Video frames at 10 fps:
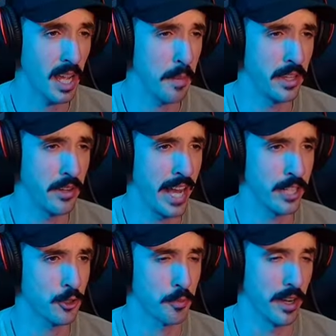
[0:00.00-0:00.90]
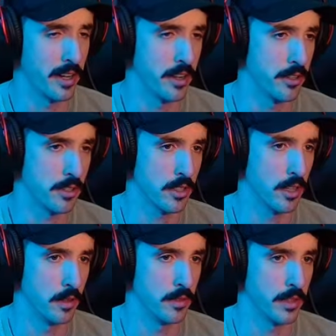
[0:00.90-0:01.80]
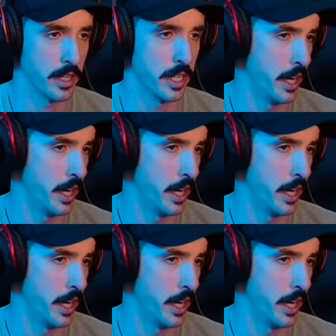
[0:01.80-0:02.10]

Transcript: mean, they're natural predators, so they're gonna